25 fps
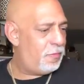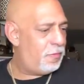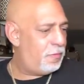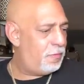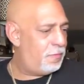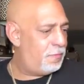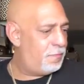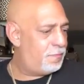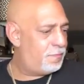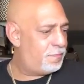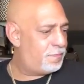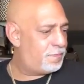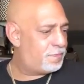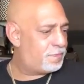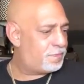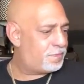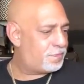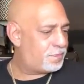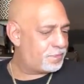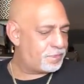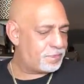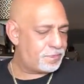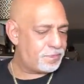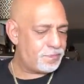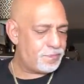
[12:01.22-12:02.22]

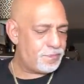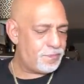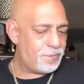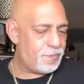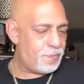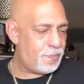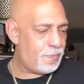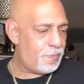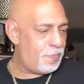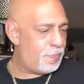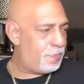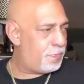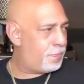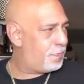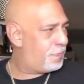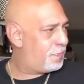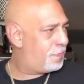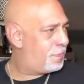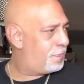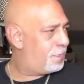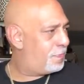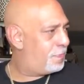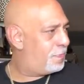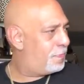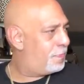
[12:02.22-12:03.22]

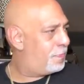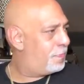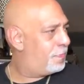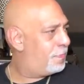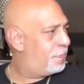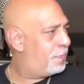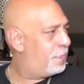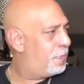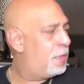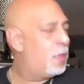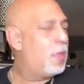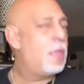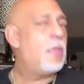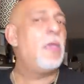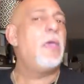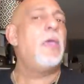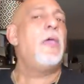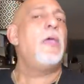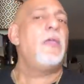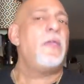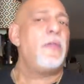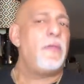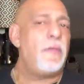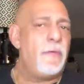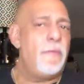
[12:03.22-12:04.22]

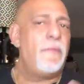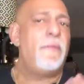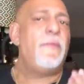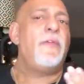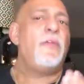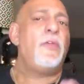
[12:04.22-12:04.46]
This person isn't speaking.